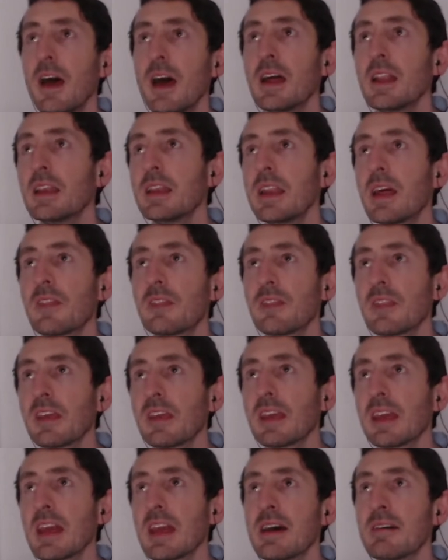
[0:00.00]
and
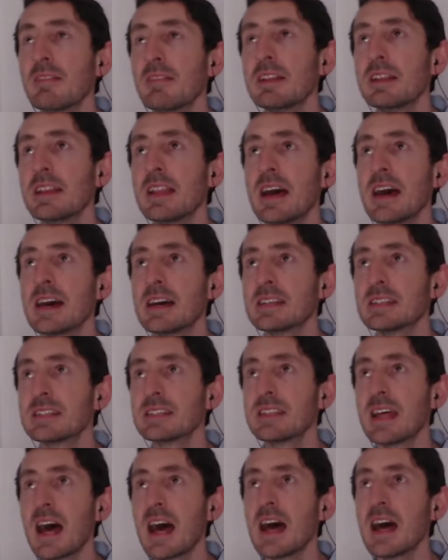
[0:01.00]
nothing ever lasts
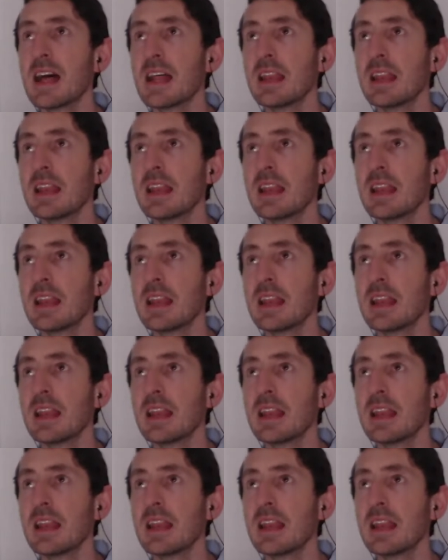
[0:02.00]
that